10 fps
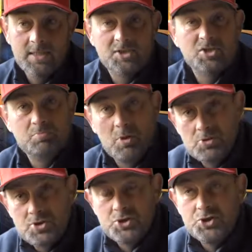It's
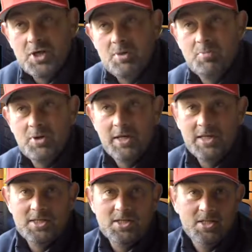sponsorship.
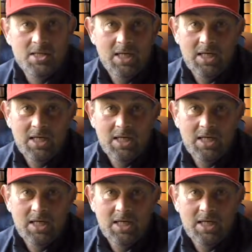It's